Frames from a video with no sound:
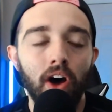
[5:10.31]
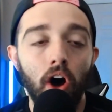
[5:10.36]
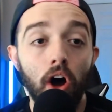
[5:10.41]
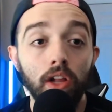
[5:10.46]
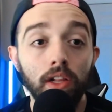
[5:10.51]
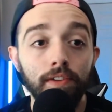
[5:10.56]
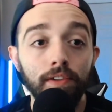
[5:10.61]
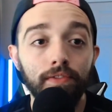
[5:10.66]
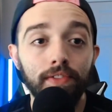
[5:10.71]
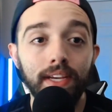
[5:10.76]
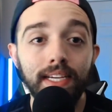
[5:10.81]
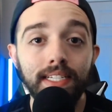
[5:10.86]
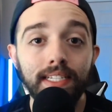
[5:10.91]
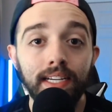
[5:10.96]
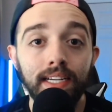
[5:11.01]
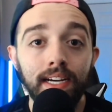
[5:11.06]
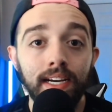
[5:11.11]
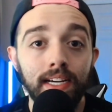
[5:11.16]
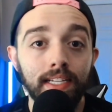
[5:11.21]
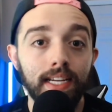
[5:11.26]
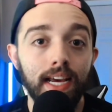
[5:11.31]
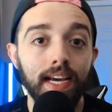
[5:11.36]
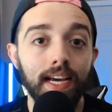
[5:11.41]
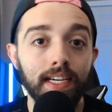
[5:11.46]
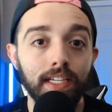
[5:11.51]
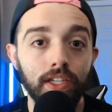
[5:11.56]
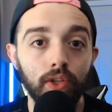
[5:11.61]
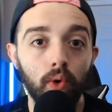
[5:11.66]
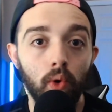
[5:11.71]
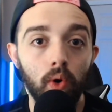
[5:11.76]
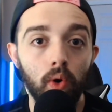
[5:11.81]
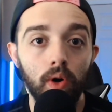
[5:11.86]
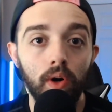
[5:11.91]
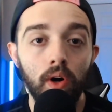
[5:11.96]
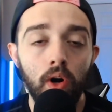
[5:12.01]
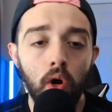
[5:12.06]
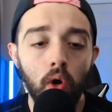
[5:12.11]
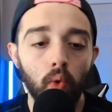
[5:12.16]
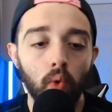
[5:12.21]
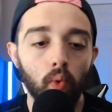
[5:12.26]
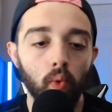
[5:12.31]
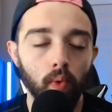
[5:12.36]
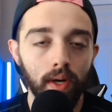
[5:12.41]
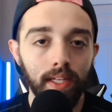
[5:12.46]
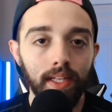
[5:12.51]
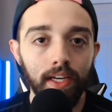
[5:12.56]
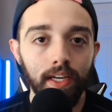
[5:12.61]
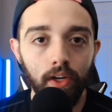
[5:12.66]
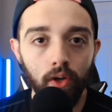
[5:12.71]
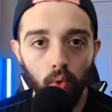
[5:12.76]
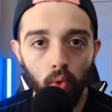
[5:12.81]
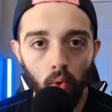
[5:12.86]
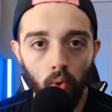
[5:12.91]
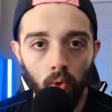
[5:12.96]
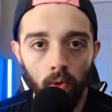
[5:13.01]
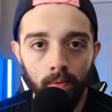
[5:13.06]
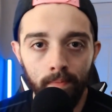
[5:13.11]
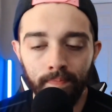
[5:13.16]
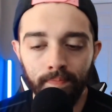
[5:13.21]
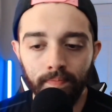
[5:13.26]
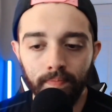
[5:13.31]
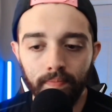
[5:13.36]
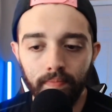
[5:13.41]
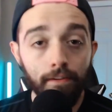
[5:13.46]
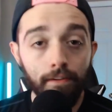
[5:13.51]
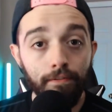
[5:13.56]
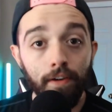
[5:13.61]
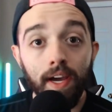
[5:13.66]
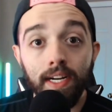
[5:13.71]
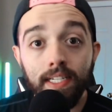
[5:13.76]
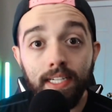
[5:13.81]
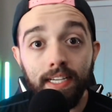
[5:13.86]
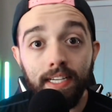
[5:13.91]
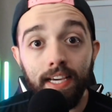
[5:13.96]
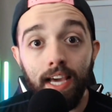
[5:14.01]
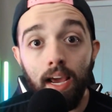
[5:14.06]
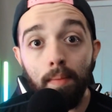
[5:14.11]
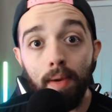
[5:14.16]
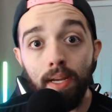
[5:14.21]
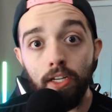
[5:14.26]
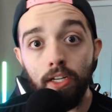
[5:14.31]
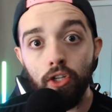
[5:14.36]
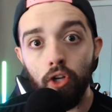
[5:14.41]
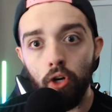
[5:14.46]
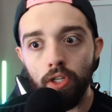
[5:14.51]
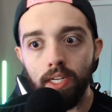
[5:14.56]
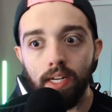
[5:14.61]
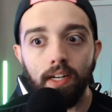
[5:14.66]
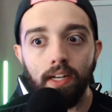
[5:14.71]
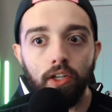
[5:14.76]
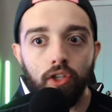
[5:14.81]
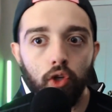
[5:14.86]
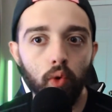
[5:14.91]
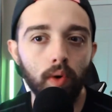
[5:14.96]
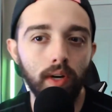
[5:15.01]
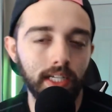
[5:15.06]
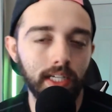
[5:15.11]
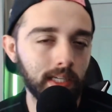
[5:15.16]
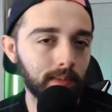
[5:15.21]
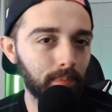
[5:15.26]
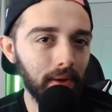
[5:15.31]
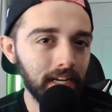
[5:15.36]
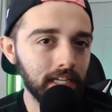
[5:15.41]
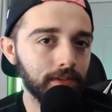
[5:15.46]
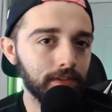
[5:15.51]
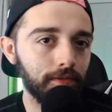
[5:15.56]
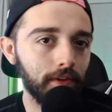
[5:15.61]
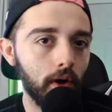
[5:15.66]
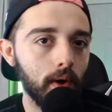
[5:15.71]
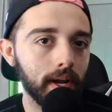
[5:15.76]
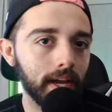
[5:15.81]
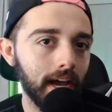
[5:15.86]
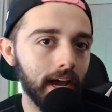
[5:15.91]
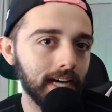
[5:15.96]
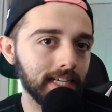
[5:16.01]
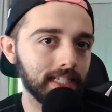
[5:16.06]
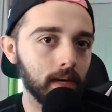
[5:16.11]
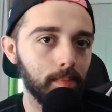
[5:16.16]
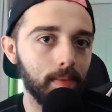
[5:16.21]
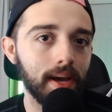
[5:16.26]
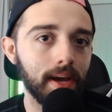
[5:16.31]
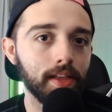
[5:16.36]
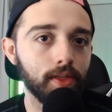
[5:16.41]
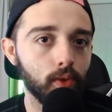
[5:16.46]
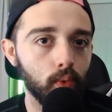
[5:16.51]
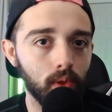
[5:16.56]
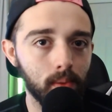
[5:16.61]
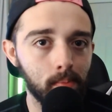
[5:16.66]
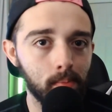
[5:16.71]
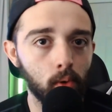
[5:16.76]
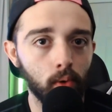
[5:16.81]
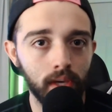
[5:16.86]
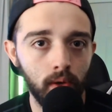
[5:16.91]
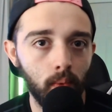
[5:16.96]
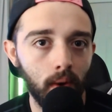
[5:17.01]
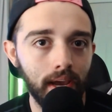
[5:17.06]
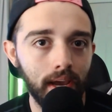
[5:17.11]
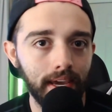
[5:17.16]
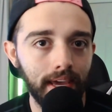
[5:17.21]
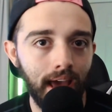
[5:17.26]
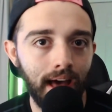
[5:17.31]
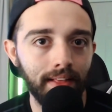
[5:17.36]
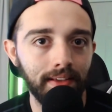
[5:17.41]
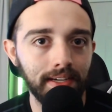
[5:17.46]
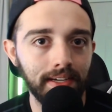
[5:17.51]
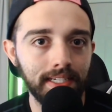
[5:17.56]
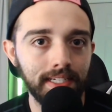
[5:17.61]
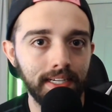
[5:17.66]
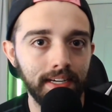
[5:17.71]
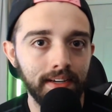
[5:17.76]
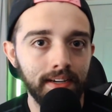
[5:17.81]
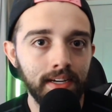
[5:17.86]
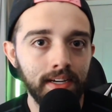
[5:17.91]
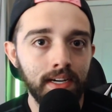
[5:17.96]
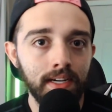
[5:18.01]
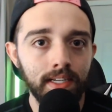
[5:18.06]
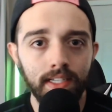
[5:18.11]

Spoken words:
All of this takes your really cool high fantasy game and turns it into a spacefaring escapade through the Milky Way galaxy.